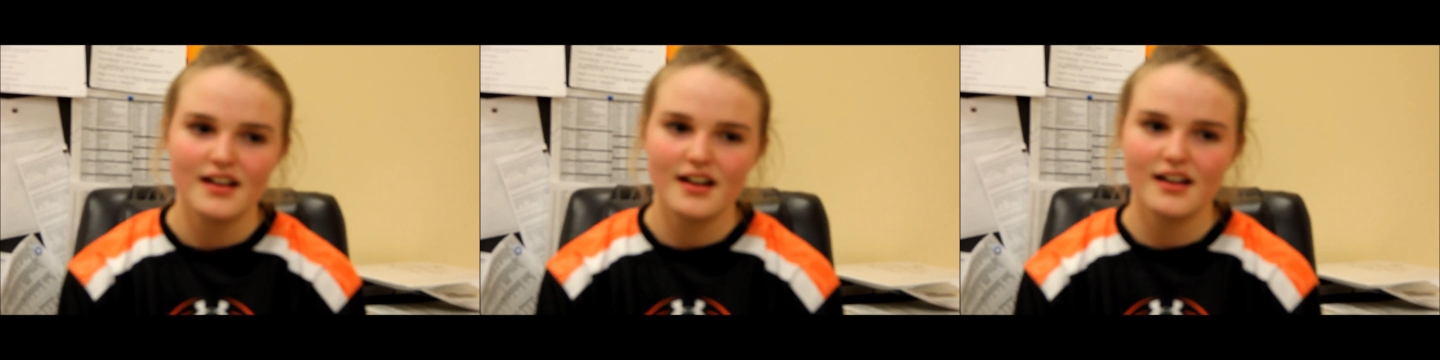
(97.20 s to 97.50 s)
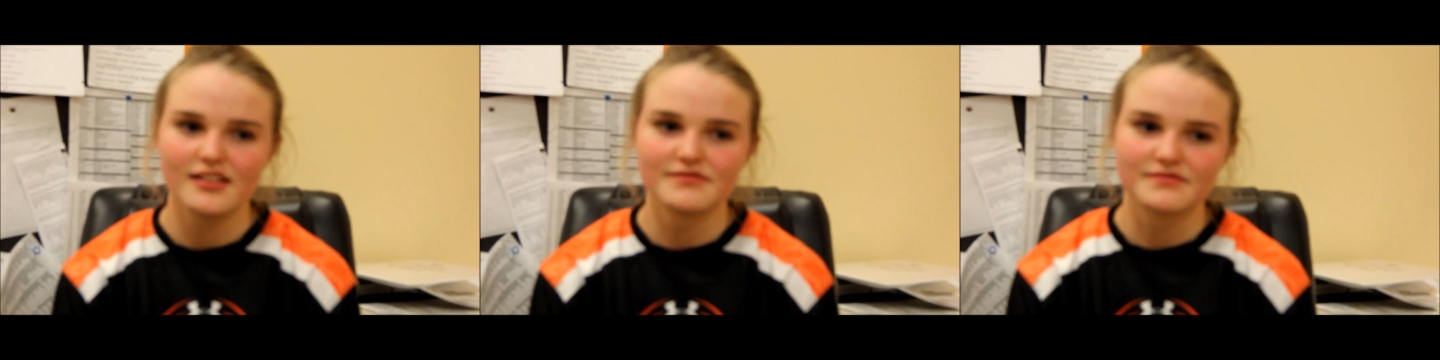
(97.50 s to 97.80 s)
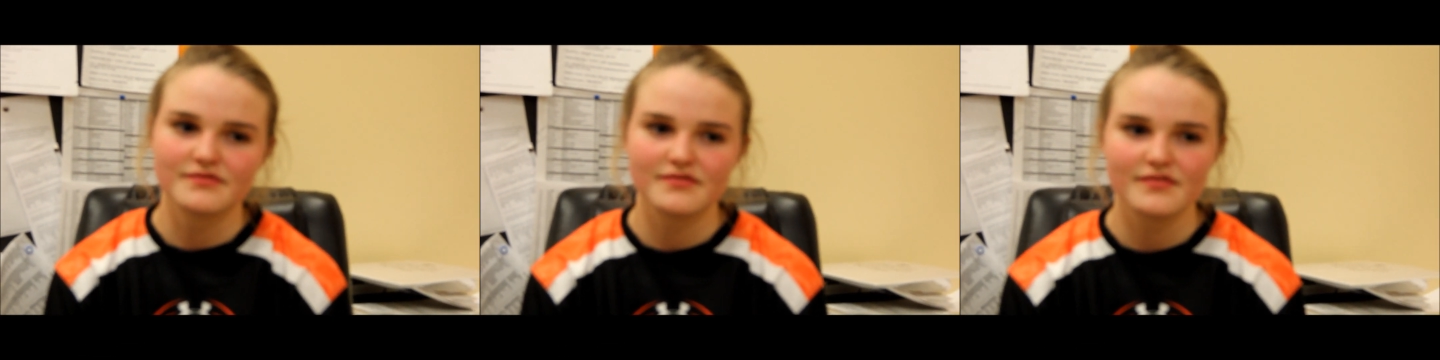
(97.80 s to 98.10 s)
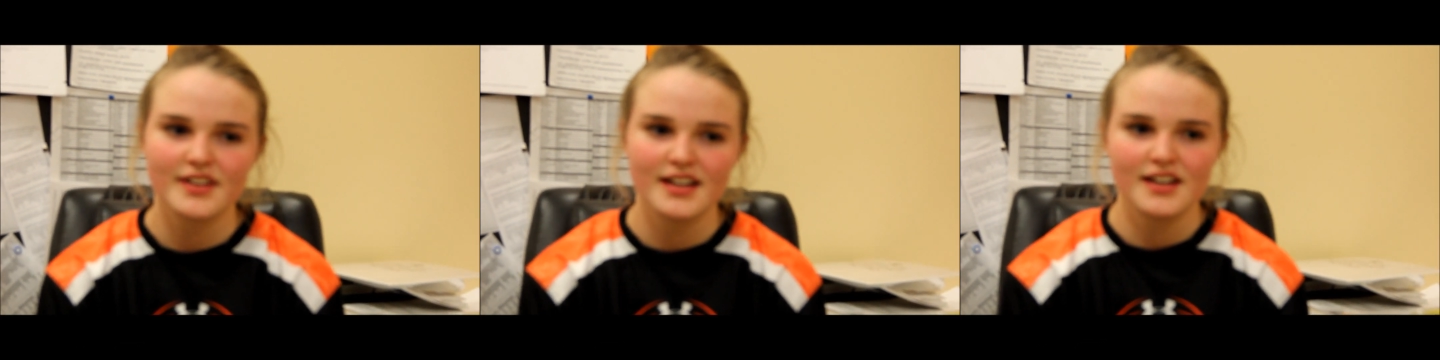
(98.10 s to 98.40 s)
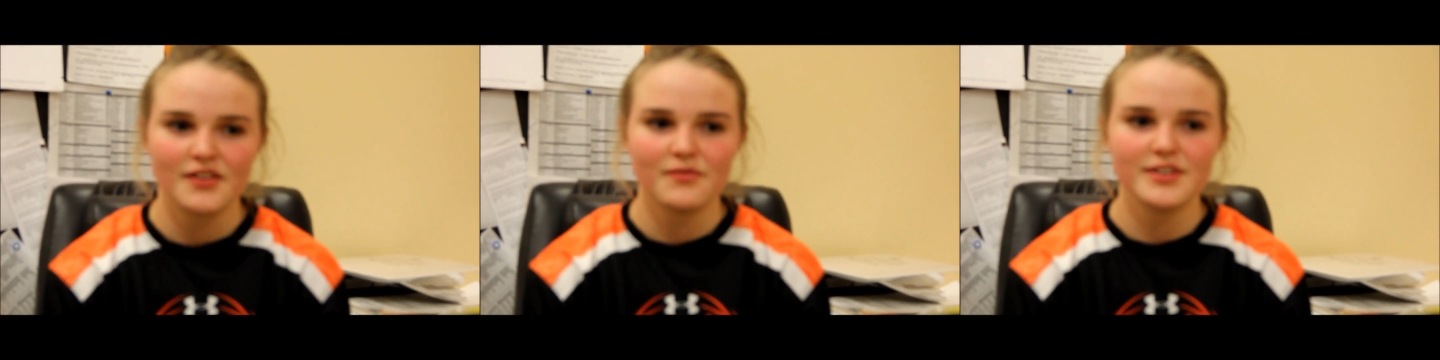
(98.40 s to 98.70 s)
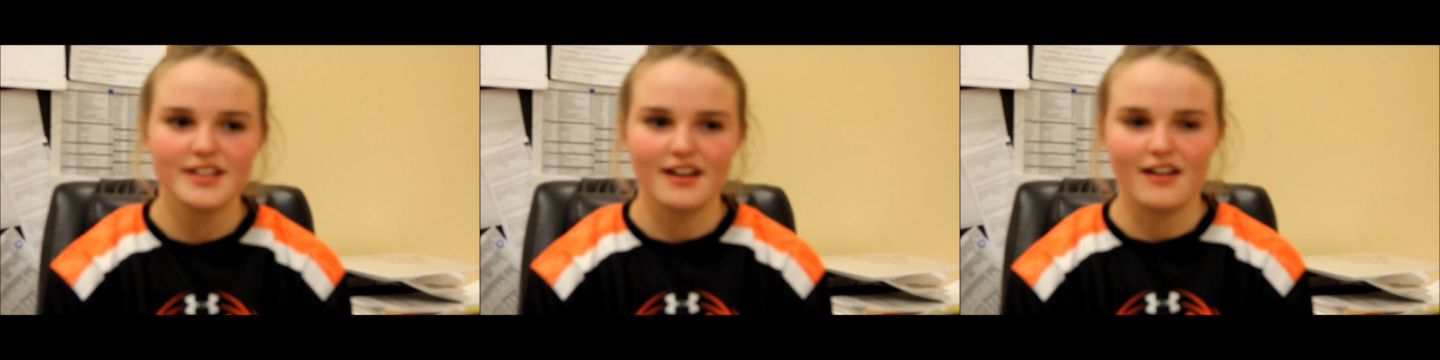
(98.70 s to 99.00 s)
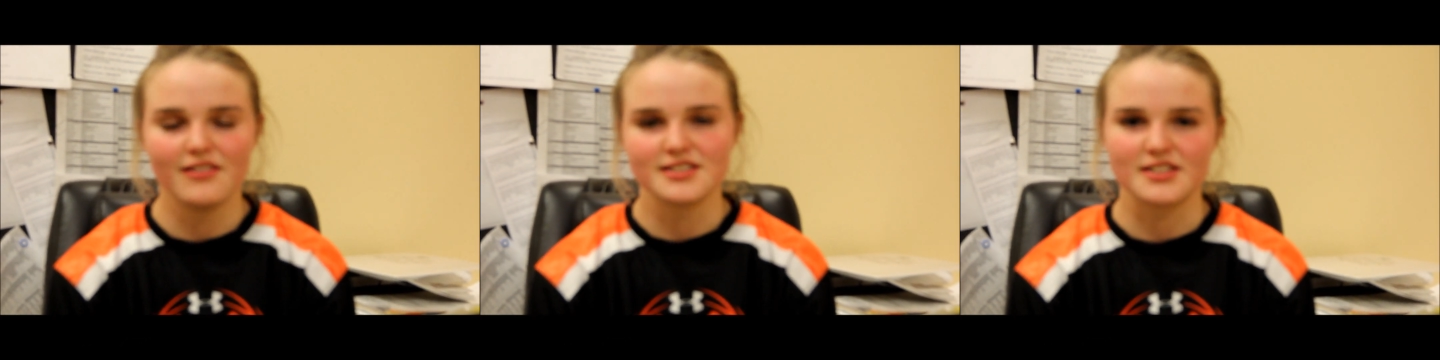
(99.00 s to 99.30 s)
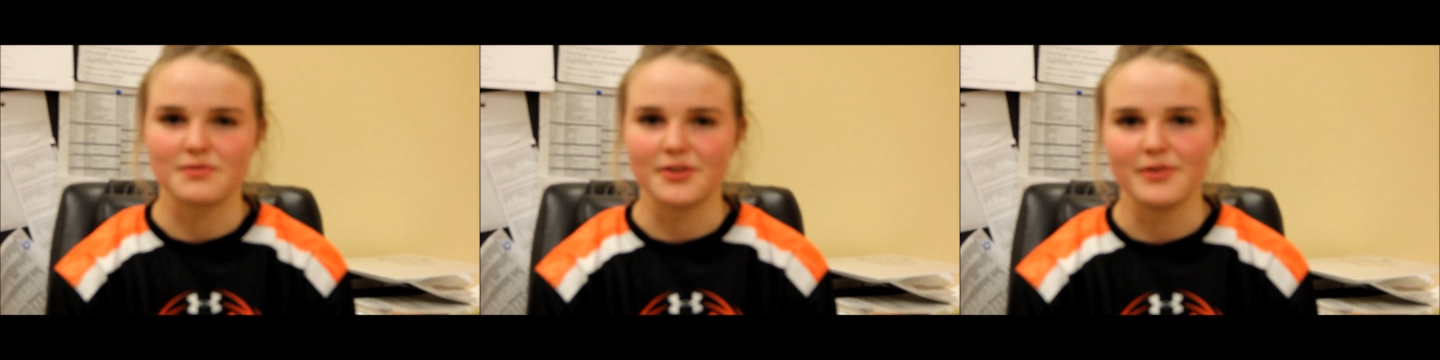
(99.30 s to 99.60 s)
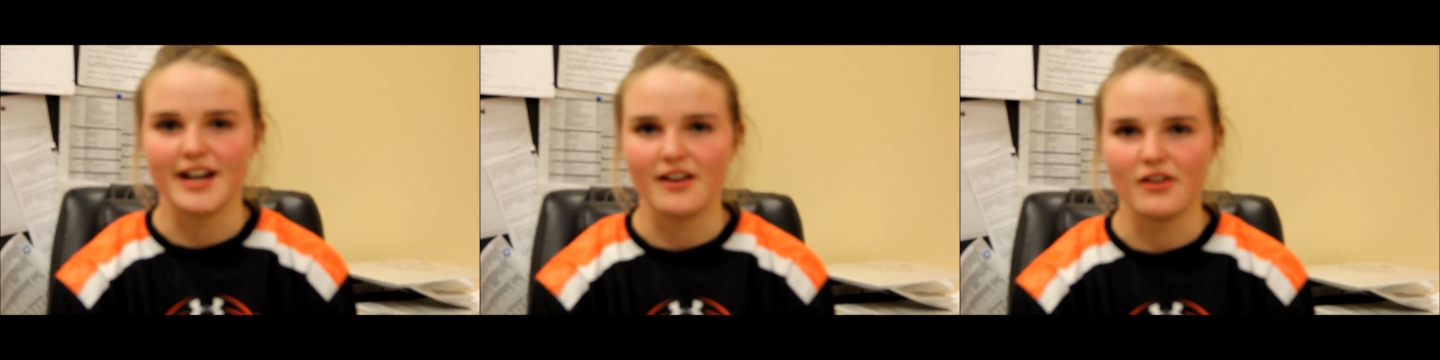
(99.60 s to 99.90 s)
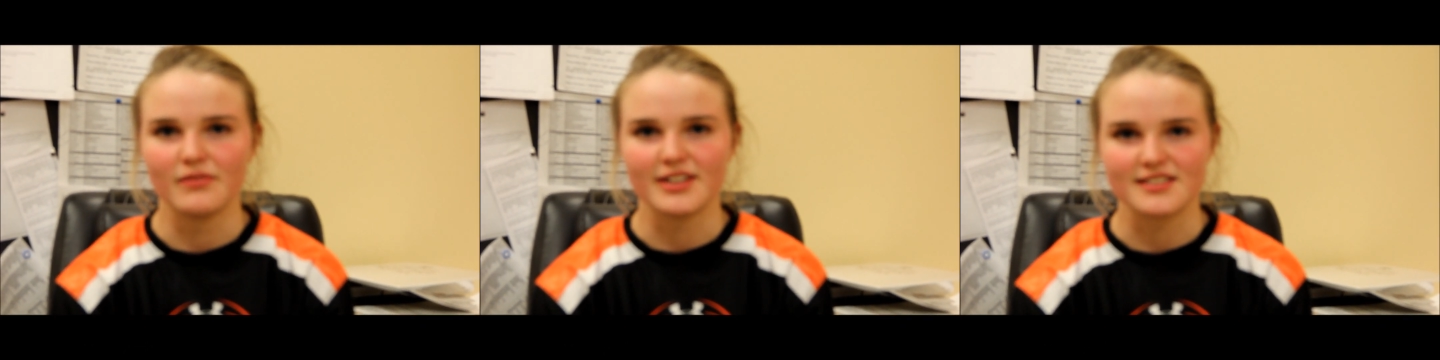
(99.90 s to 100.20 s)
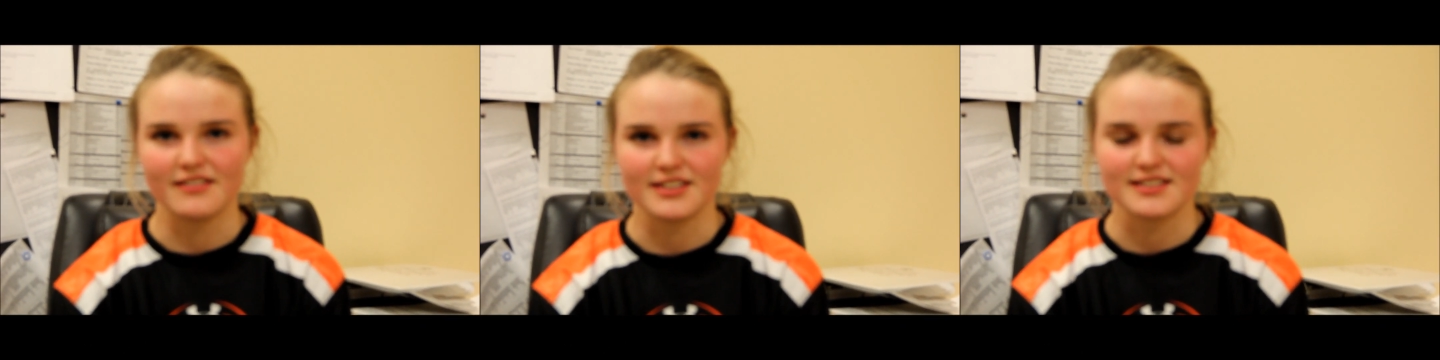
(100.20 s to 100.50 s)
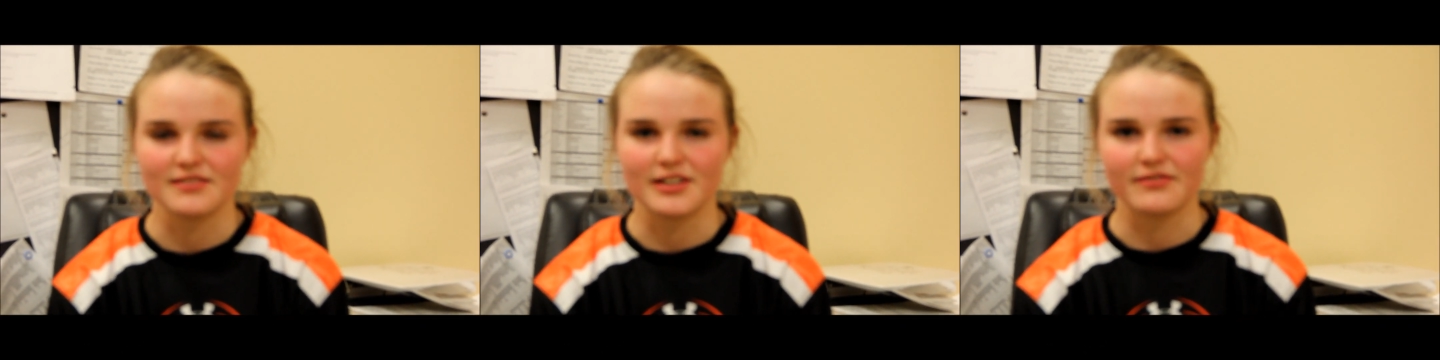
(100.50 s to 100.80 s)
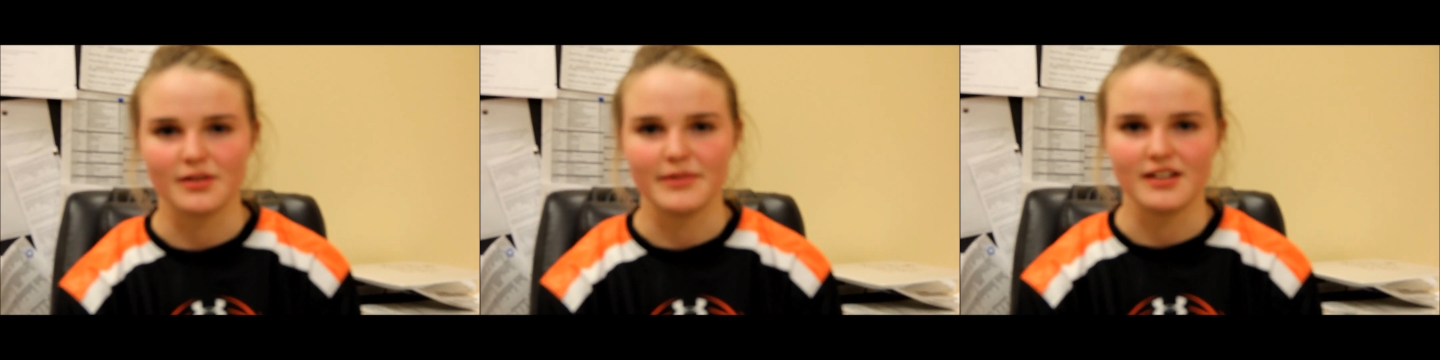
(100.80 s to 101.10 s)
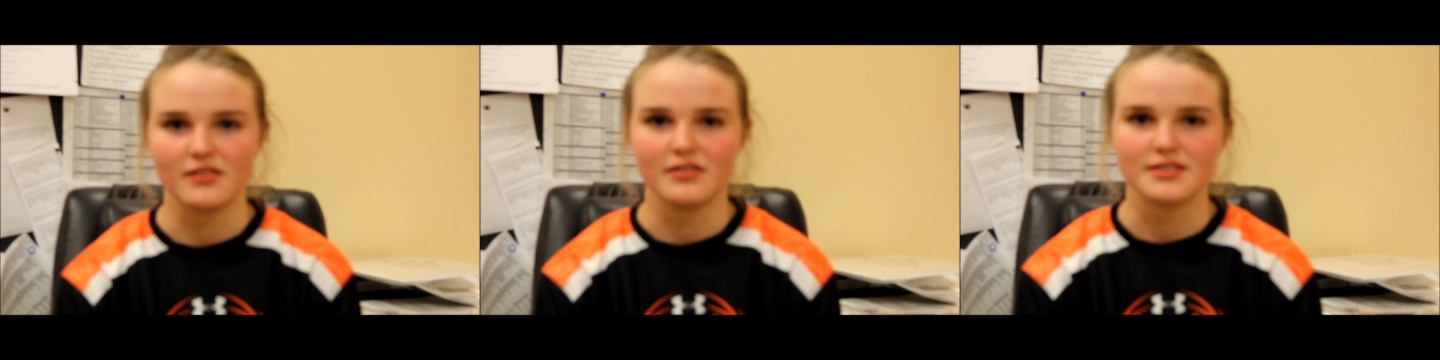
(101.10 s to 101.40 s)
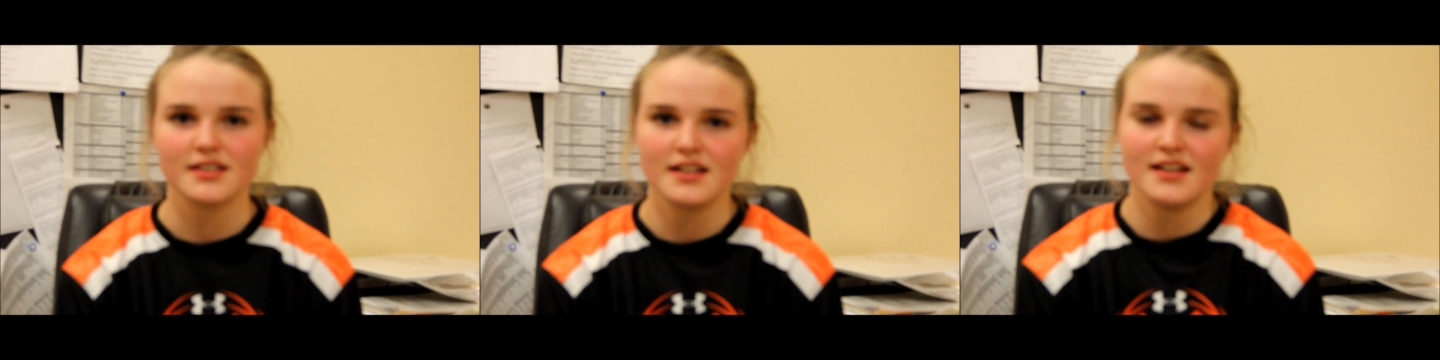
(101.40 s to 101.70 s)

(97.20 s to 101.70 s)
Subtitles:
We always just want to win at home. That's obviously one of our main goals.